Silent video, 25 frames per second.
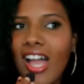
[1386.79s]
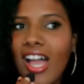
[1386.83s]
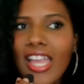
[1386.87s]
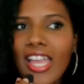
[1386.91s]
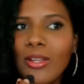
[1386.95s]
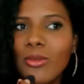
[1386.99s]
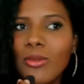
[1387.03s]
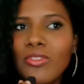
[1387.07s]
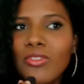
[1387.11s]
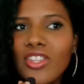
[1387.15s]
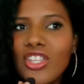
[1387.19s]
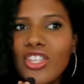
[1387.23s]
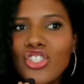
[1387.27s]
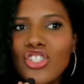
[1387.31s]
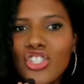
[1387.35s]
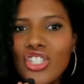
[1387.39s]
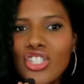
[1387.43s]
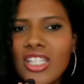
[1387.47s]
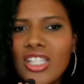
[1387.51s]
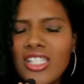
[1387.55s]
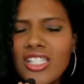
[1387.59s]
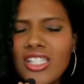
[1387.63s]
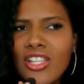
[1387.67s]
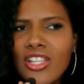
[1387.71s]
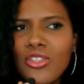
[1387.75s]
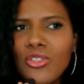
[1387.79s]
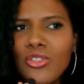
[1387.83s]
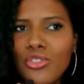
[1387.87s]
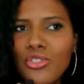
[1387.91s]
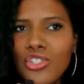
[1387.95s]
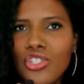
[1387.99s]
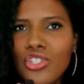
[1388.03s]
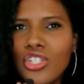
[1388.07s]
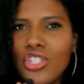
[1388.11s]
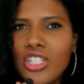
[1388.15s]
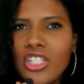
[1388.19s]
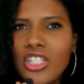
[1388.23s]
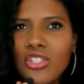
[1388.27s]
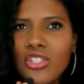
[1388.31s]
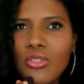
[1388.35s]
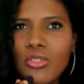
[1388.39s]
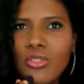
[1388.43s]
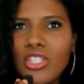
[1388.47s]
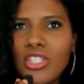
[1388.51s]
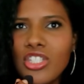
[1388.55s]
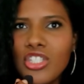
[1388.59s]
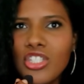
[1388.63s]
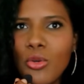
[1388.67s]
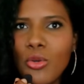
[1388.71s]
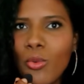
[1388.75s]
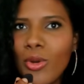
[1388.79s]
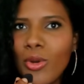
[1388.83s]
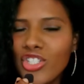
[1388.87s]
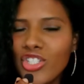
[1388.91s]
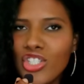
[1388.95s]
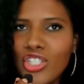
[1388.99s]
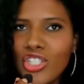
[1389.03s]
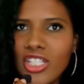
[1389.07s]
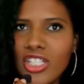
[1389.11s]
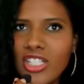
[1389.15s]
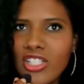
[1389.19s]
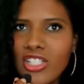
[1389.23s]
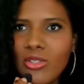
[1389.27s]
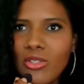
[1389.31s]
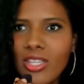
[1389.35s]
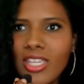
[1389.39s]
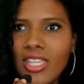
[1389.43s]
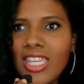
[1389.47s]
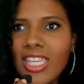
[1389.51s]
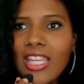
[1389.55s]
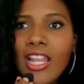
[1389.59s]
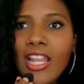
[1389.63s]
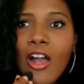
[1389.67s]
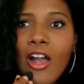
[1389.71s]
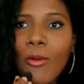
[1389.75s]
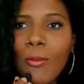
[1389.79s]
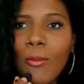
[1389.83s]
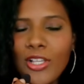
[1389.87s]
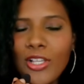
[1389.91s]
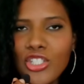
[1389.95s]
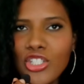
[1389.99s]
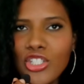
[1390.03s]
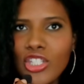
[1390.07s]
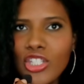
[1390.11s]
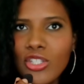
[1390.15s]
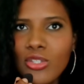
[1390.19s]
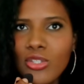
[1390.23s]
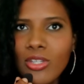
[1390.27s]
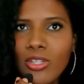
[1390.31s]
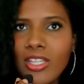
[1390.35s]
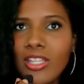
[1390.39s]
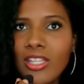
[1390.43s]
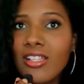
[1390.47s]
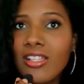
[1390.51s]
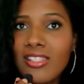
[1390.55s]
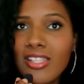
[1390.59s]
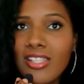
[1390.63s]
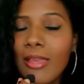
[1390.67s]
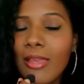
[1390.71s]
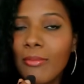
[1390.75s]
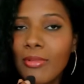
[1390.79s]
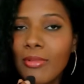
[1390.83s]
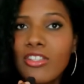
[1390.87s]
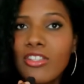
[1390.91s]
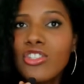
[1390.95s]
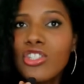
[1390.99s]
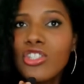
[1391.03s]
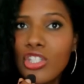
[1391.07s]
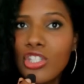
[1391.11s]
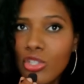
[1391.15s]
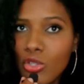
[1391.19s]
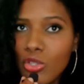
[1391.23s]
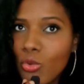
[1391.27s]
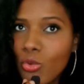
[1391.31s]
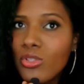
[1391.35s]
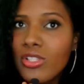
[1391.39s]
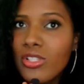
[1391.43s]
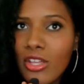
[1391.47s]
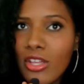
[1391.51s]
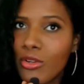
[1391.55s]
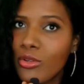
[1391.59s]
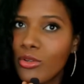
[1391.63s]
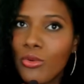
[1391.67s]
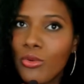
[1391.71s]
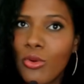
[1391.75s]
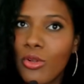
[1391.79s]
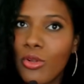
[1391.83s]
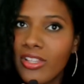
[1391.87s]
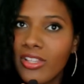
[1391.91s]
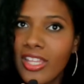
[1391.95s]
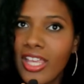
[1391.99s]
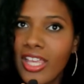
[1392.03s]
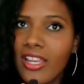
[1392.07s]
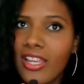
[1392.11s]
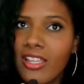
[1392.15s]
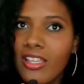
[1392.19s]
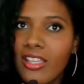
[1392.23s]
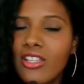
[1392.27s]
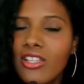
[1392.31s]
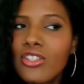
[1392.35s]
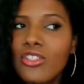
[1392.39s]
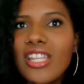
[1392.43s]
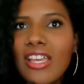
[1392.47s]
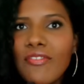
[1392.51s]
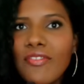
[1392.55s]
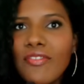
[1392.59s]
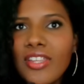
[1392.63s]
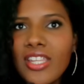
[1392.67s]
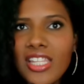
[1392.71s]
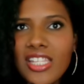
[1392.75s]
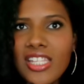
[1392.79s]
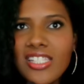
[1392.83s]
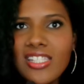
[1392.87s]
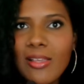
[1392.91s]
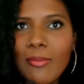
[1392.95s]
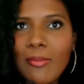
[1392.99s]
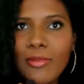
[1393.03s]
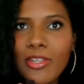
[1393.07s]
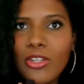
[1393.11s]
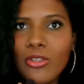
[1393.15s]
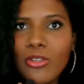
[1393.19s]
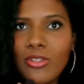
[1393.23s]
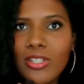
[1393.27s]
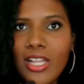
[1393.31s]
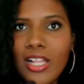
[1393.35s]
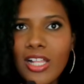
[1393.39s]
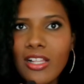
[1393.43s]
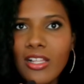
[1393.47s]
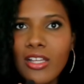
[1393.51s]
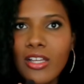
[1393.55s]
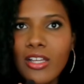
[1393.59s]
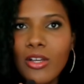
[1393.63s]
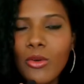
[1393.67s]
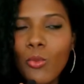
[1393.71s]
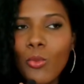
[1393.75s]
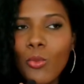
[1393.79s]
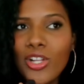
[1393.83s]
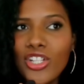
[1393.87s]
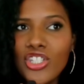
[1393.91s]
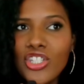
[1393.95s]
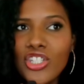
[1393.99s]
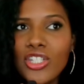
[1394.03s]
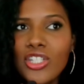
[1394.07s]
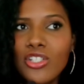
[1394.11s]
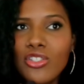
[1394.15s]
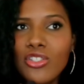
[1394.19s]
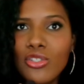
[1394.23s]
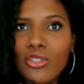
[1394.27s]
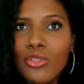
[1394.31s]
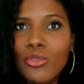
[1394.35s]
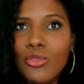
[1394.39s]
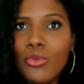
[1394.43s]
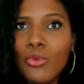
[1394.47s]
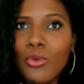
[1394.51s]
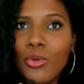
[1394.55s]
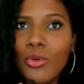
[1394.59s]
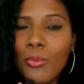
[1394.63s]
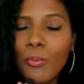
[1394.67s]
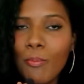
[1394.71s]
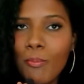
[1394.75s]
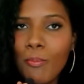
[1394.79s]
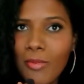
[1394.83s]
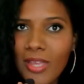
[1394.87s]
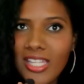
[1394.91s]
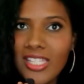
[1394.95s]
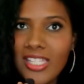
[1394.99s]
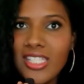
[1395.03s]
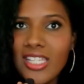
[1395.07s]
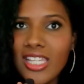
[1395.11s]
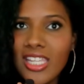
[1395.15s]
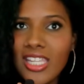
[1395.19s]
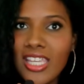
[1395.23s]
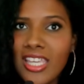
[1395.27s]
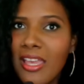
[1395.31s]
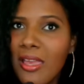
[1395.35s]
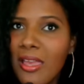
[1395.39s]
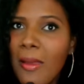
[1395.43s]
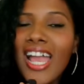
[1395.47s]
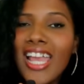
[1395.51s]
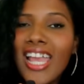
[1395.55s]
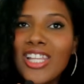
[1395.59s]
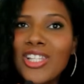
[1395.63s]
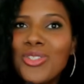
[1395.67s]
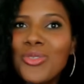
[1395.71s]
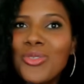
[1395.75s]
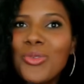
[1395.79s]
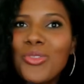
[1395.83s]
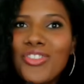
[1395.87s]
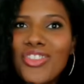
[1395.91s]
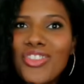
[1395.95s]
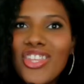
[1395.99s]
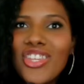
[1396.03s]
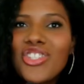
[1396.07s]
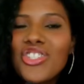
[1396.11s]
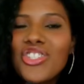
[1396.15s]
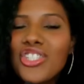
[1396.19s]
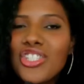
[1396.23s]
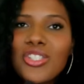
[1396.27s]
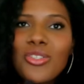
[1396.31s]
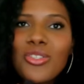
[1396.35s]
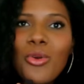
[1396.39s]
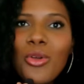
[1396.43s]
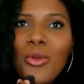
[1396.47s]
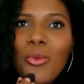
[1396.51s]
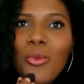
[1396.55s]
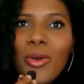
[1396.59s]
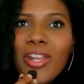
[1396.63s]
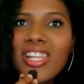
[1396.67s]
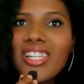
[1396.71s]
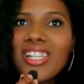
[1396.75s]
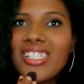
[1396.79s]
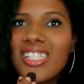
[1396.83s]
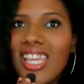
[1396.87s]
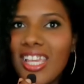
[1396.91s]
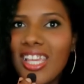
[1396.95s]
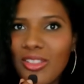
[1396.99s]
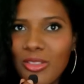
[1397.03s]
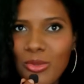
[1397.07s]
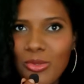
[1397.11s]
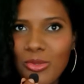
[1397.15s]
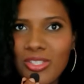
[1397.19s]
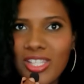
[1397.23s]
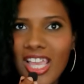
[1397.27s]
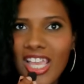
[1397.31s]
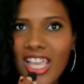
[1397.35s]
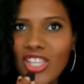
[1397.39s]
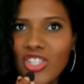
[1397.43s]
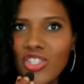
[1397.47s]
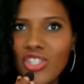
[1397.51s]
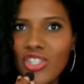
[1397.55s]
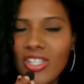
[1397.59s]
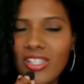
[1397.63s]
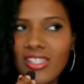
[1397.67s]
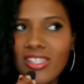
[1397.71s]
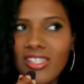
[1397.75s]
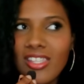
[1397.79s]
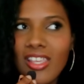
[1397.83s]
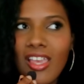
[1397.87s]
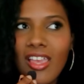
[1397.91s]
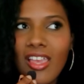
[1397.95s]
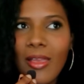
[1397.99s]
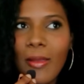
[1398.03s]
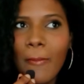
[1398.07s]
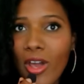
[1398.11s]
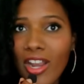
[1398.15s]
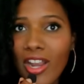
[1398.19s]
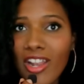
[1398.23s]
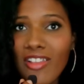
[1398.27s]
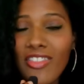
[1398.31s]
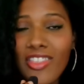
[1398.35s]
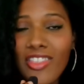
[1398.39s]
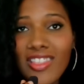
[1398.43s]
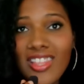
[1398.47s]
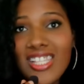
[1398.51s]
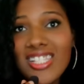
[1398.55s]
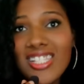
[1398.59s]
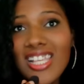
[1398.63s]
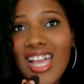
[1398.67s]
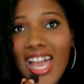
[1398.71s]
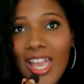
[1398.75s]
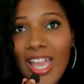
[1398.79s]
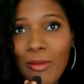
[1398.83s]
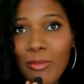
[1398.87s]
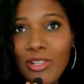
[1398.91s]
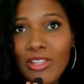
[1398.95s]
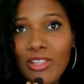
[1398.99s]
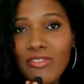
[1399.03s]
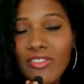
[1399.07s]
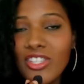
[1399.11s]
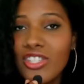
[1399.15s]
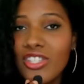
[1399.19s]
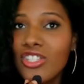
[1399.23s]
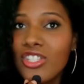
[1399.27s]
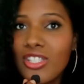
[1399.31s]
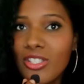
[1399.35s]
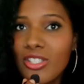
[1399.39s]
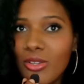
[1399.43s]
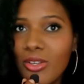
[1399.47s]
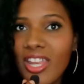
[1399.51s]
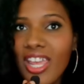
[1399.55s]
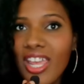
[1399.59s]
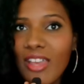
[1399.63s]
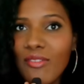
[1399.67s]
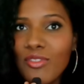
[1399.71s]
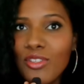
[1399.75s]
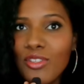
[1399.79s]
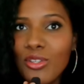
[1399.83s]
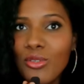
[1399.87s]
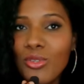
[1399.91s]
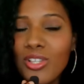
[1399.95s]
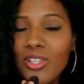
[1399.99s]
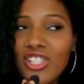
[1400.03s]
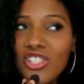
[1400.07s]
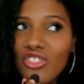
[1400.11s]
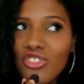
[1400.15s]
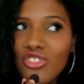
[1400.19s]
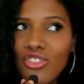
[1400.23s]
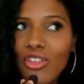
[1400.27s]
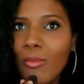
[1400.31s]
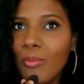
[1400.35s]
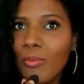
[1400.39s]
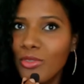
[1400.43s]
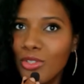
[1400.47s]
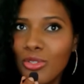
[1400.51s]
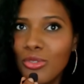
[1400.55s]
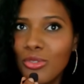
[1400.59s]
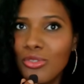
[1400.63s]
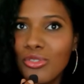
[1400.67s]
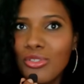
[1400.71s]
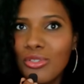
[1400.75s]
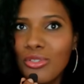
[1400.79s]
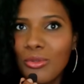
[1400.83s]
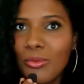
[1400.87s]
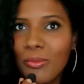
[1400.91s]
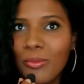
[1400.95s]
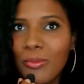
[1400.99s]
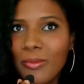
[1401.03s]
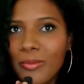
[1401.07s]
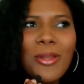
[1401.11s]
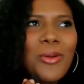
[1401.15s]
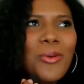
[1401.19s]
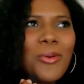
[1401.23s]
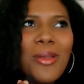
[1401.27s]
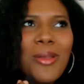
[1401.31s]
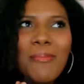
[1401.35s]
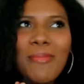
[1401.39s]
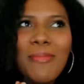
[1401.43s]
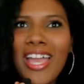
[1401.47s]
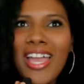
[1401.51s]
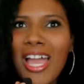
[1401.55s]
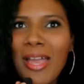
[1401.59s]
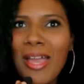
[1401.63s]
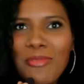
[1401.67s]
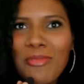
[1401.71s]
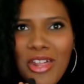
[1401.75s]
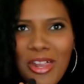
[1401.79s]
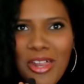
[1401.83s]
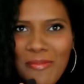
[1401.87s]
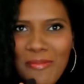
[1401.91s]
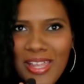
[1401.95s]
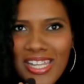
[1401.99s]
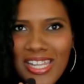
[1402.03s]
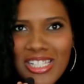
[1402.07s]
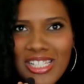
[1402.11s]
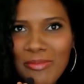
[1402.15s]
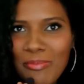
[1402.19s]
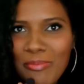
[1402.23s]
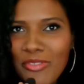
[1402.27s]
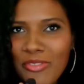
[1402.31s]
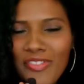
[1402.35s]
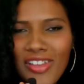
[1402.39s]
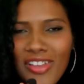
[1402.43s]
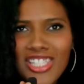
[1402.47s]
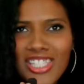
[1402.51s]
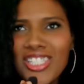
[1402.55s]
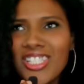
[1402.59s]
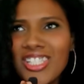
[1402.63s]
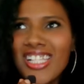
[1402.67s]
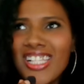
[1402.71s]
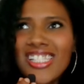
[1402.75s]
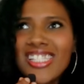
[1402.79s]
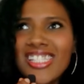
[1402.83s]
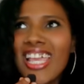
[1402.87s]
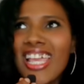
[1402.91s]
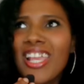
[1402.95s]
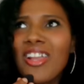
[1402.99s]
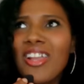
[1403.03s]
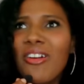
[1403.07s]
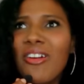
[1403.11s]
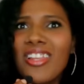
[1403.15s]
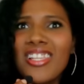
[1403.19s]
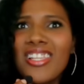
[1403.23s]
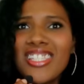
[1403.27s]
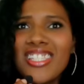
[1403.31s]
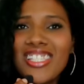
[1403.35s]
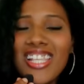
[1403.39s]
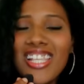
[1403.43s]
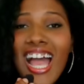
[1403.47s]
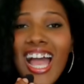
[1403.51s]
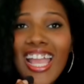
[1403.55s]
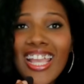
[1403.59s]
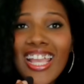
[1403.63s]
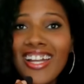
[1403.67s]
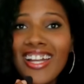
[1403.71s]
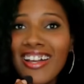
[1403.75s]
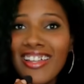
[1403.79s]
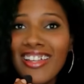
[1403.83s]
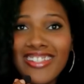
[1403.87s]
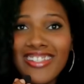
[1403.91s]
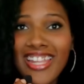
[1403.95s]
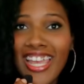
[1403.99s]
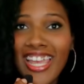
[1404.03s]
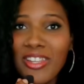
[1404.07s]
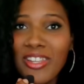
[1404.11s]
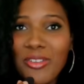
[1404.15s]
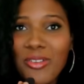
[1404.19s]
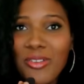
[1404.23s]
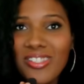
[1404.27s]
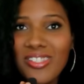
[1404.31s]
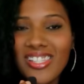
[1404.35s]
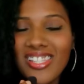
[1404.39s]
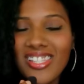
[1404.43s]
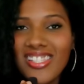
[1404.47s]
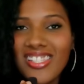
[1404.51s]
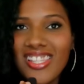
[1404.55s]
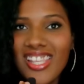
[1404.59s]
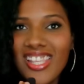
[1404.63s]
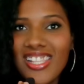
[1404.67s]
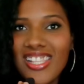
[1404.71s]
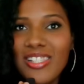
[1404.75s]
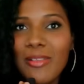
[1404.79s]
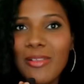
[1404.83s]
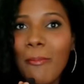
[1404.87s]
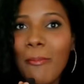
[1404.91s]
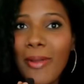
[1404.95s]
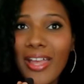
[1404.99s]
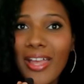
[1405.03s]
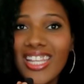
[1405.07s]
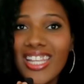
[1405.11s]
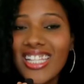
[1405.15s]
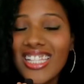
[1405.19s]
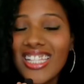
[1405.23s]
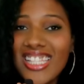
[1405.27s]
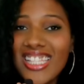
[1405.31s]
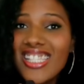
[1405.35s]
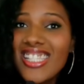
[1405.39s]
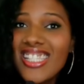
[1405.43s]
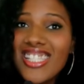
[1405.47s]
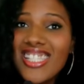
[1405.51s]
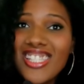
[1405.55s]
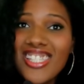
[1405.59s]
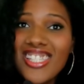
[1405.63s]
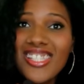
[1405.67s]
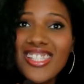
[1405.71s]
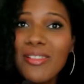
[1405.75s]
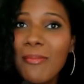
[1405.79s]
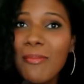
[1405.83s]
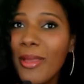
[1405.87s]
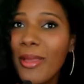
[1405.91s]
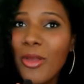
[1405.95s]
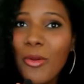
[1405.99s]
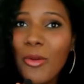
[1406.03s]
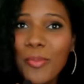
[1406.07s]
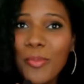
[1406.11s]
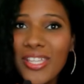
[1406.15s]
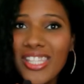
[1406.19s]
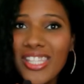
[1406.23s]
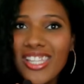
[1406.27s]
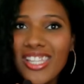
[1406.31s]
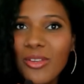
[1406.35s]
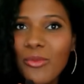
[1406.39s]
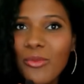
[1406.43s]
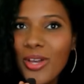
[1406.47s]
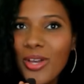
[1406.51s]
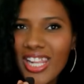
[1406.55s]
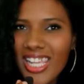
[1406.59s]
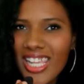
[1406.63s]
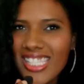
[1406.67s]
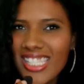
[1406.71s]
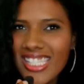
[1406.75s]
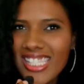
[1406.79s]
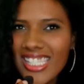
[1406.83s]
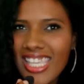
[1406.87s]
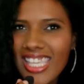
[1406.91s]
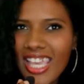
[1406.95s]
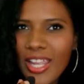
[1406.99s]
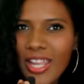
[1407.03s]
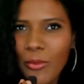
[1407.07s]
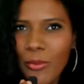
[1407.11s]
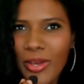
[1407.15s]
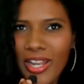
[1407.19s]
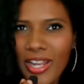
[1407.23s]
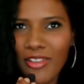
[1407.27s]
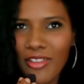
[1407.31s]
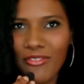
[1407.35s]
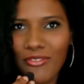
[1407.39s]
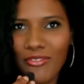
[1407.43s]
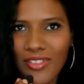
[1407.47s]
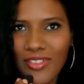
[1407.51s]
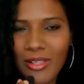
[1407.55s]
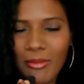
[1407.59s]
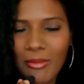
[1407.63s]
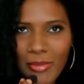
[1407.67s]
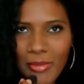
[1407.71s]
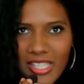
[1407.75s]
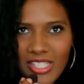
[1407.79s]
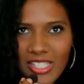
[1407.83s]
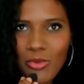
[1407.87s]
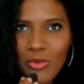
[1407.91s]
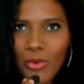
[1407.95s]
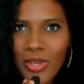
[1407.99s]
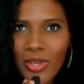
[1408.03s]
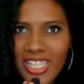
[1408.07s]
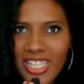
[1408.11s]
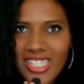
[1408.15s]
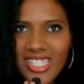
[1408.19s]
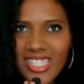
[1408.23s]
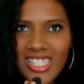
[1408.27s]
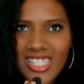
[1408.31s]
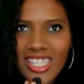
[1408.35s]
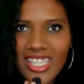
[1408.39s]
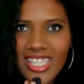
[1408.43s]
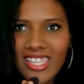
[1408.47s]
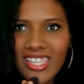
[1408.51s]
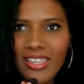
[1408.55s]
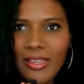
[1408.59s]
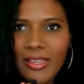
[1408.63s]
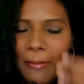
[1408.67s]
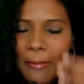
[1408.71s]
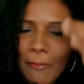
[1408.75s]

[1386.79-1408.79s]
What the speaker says: I don't think she needs a nutritionist to teach her what she needs to eat, how much she needs to eat, because I believe she knows how to do all that. She definitely needs somebody to tell her what she needs to do mentally, but I don't think she's going to want to take those actions. One of the things that I believe that she's going to have to do is stop YouTube. But who am I? I'm not a mental professional or psychologist. I can't diagnose these things, but this is just my opinion, what I see and what I feel based on what I see.